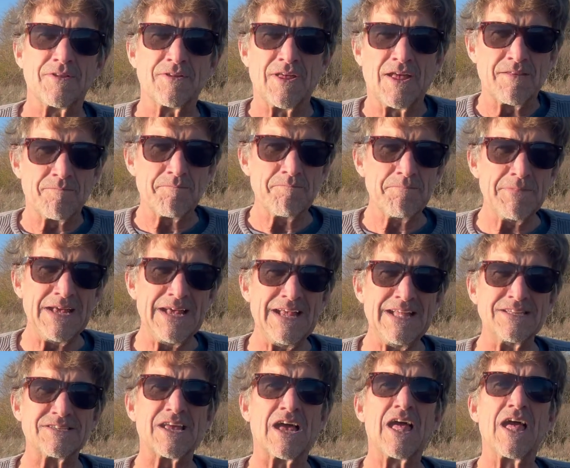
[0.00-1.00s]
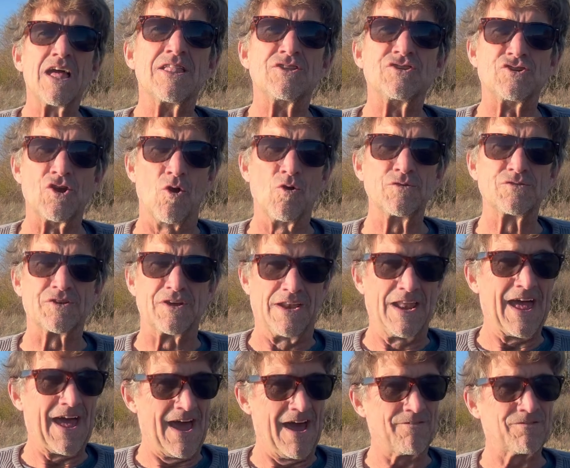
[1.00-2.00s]
it means Joe's going
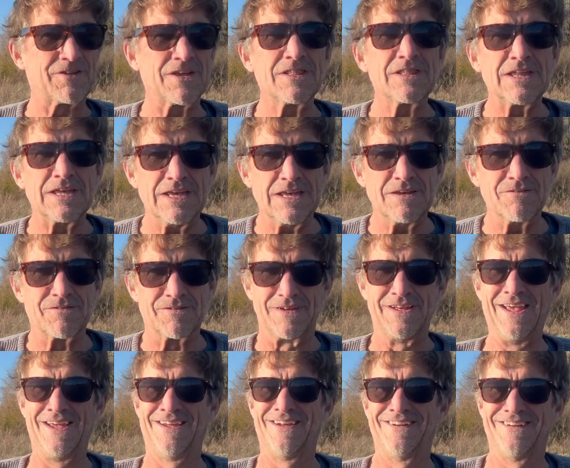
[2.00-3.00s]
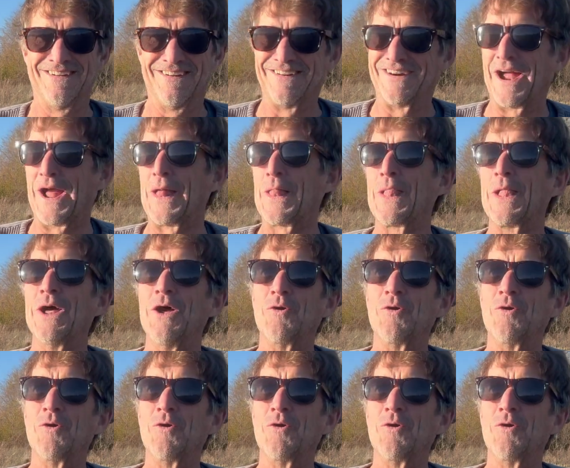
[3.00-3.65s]
to have to leave, right?